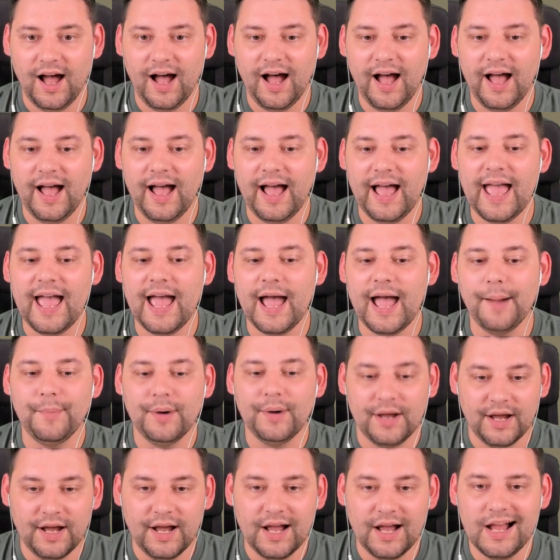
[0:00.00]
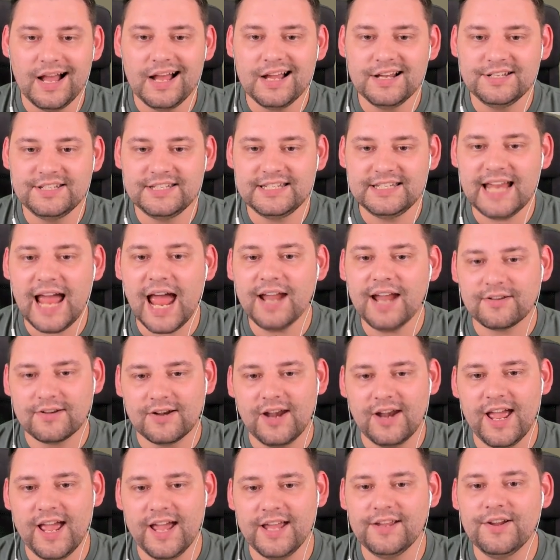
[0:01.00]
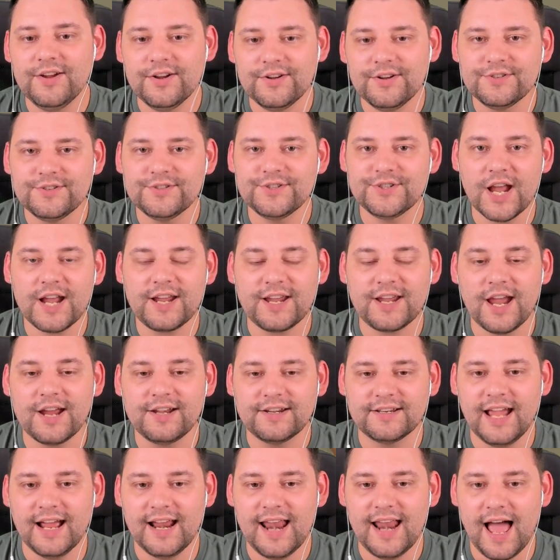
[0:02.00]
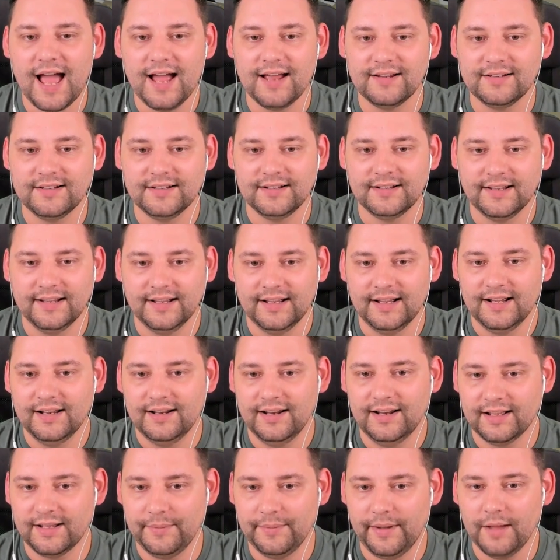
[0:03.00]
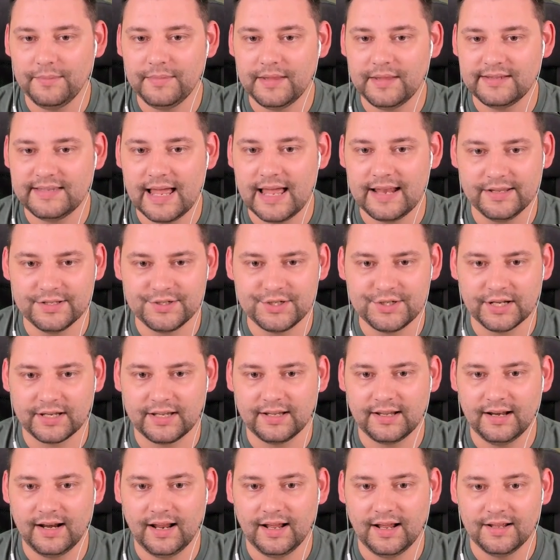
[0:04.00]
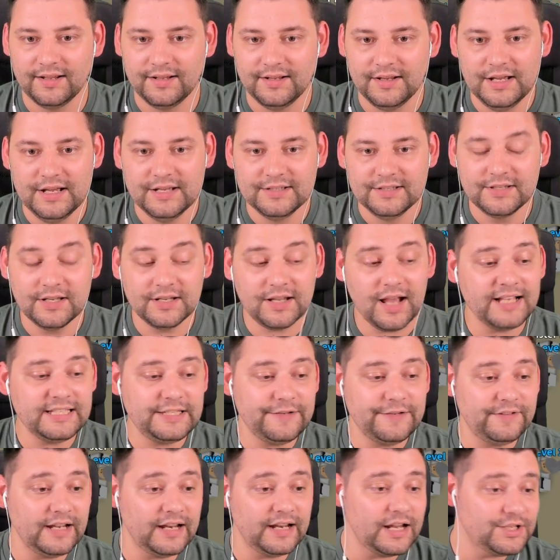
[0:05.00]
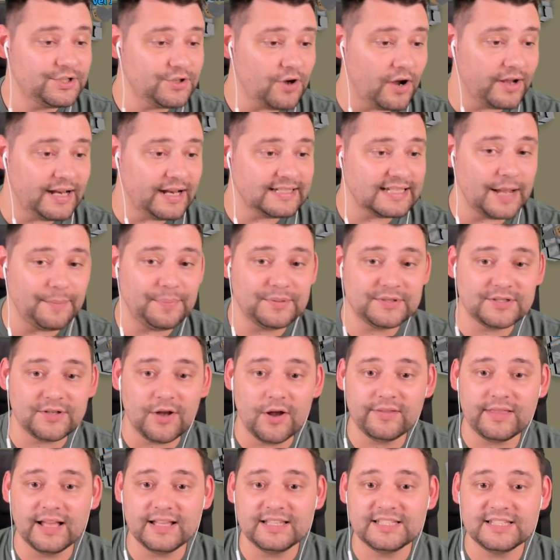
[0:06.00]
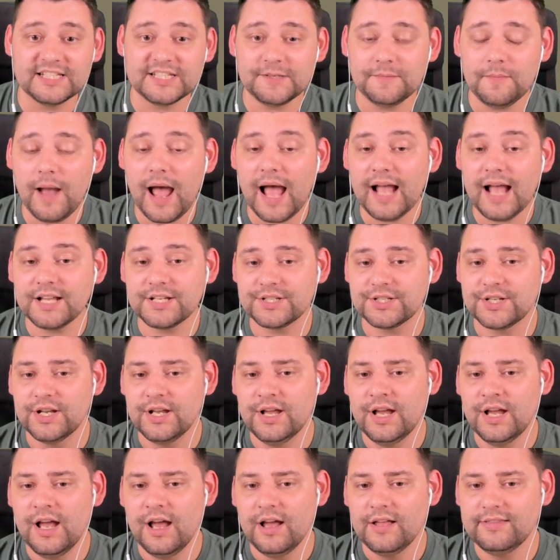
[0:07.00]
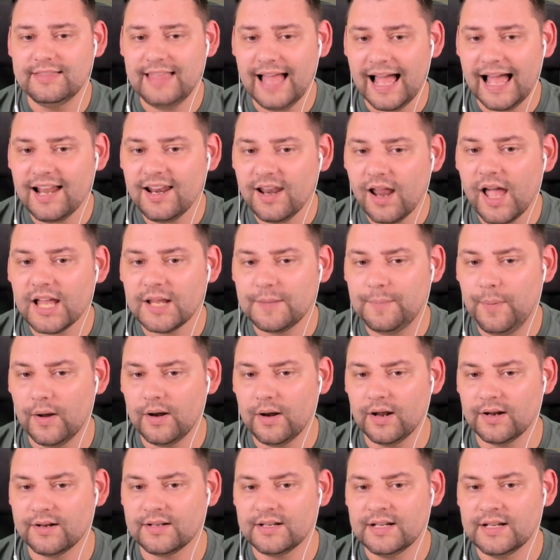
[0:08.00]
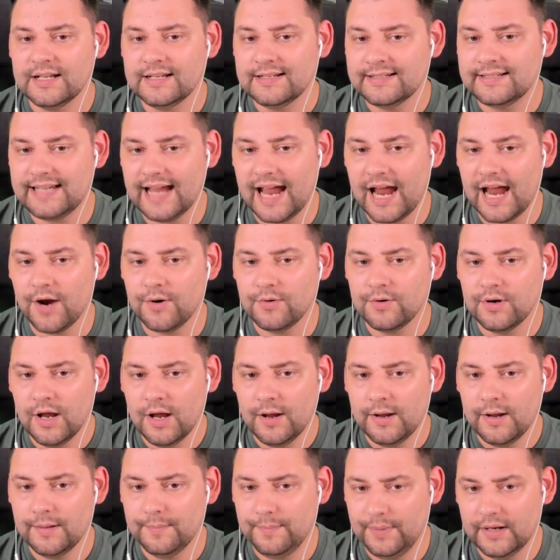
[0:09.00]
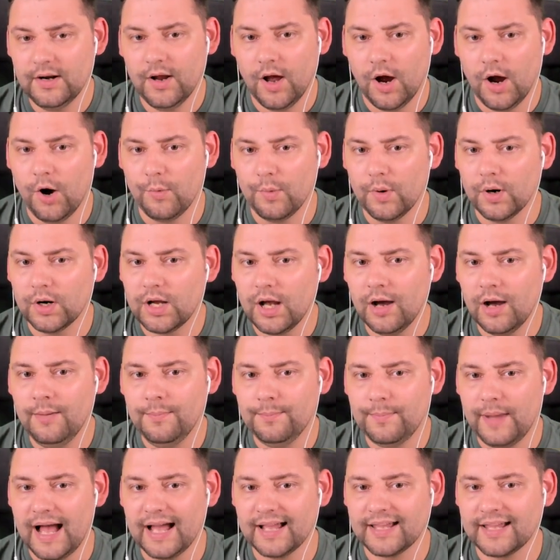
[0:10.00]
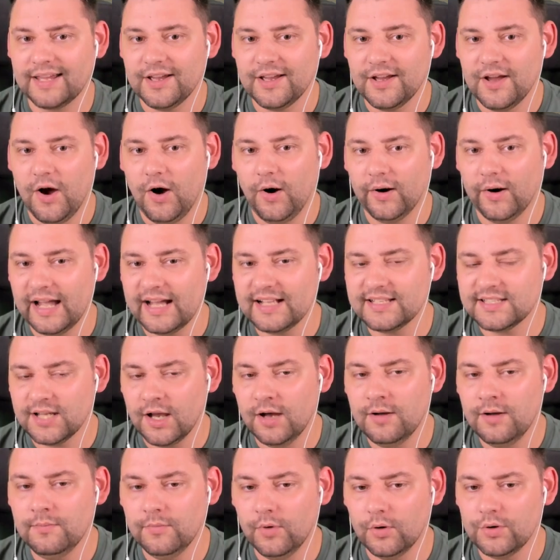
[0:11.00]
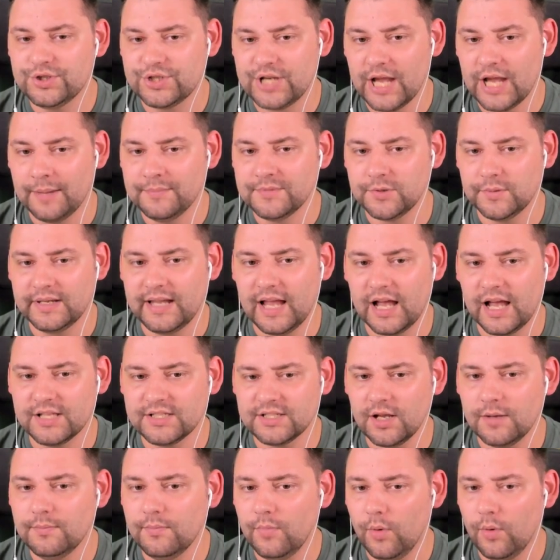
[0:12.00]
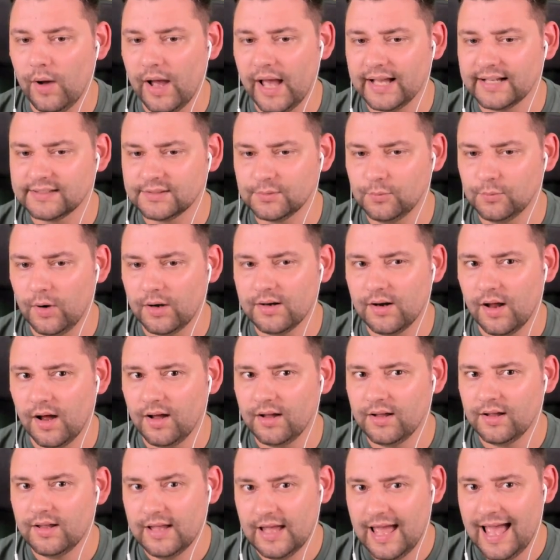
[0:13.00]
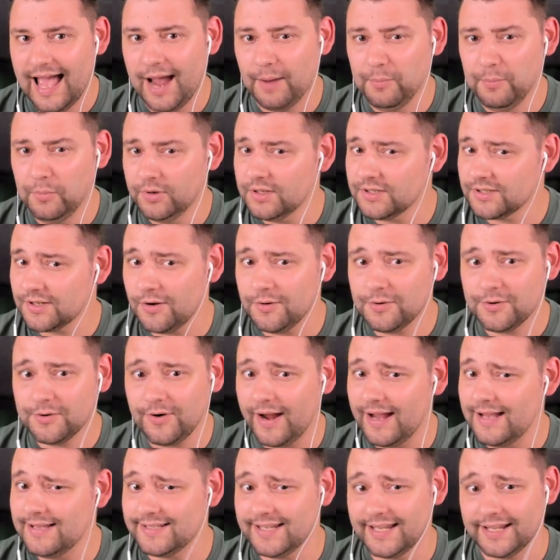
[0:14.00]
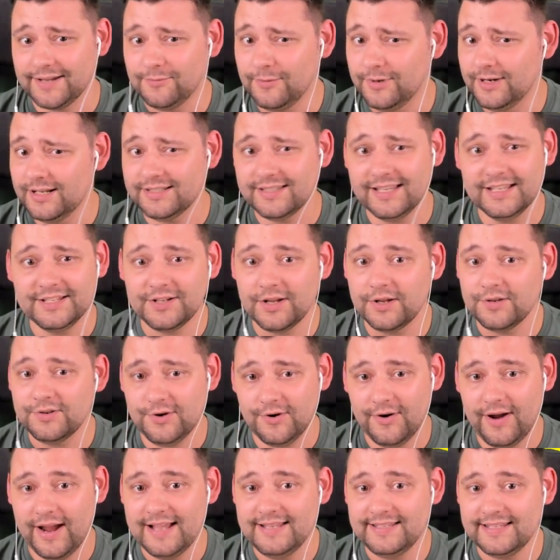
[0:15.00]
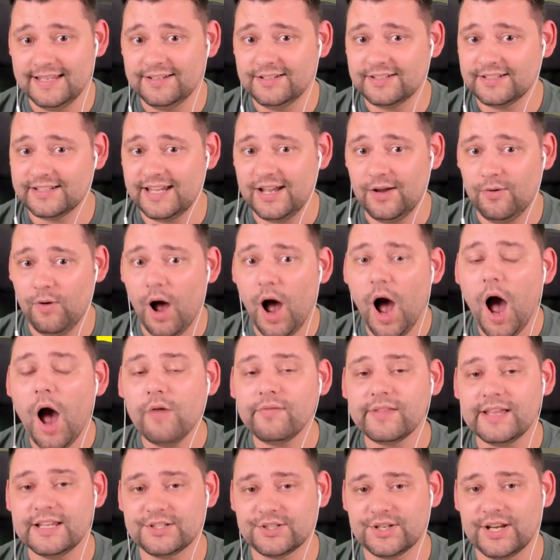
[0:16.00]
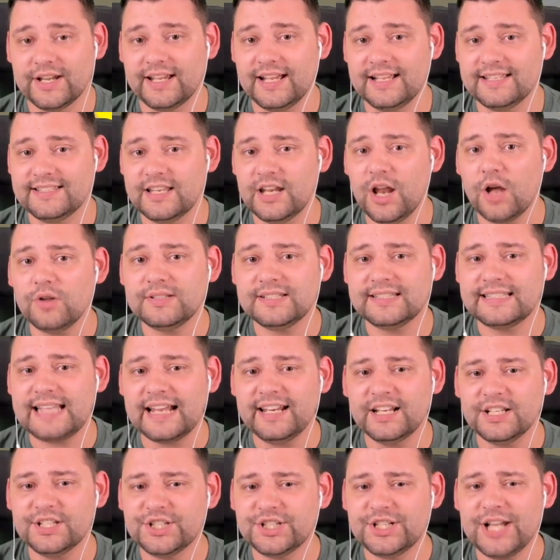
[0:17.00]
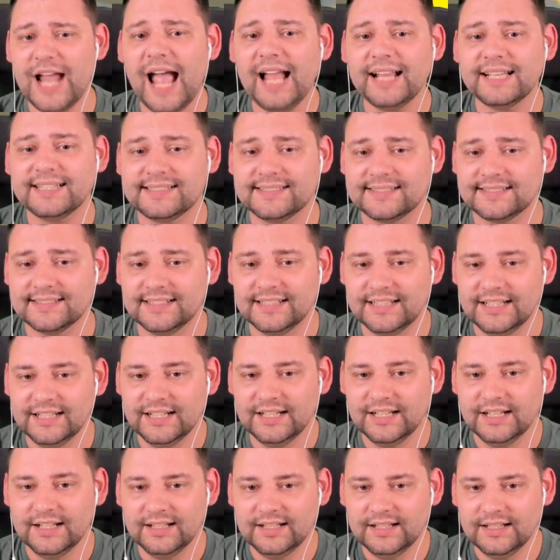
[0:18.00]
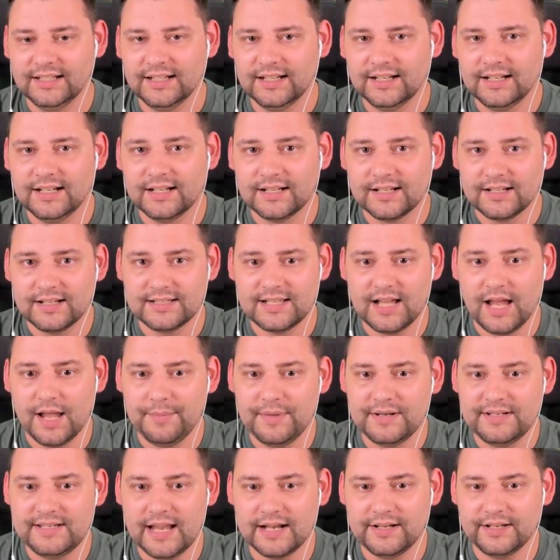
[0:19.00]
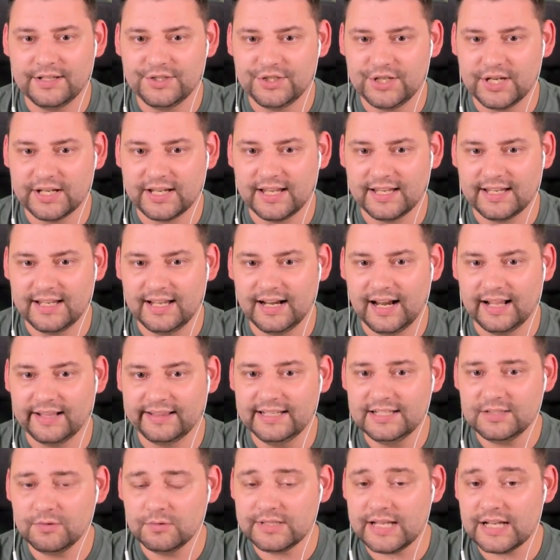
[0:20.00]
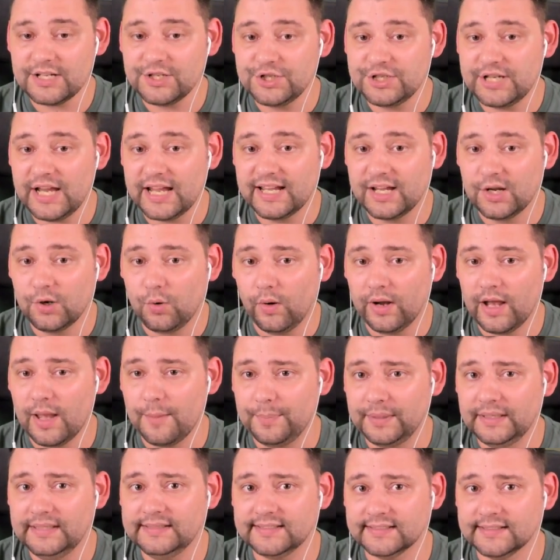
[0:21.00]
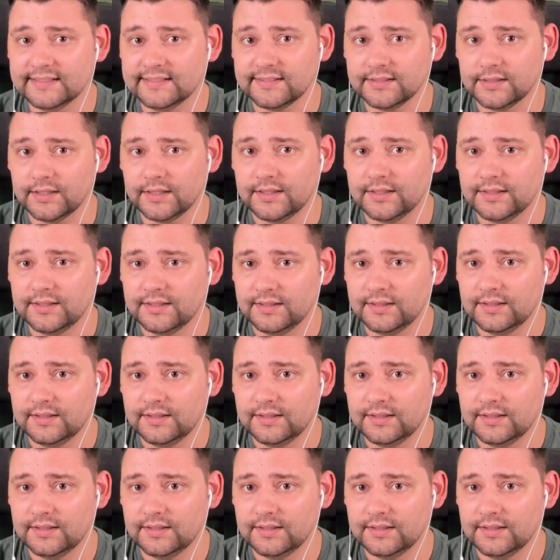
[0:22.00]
I am a deadly chicken killer. Look at me, I'm the deadly chicken killer. So guys, if you did enjoy this episode, then smash that like button down below. We'll come back. I'll get a ton more gems, we can get a ton more eggs and whatnot. And we'll just go crazy. We'll just literally go crazy and just kill all these chickens. They don't stand a chance. Because I am a deadly chicken killer. This one's actually taking quite a beating, isn't it?